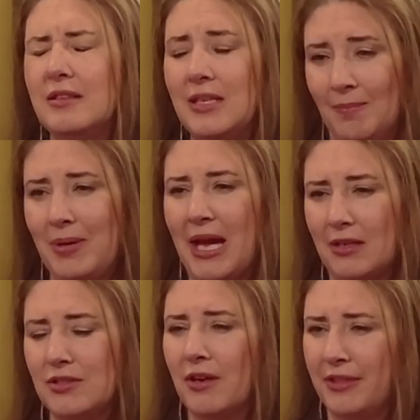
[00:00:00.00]

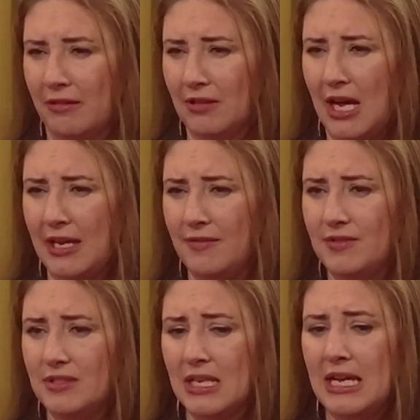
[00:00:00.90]
impact on their
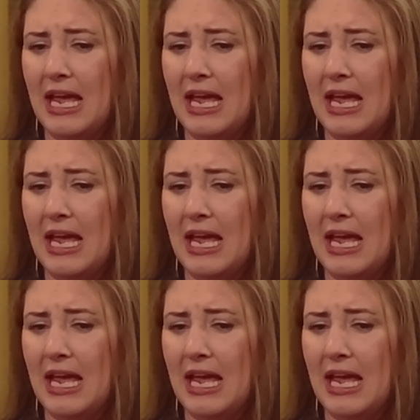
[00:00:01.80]
lives.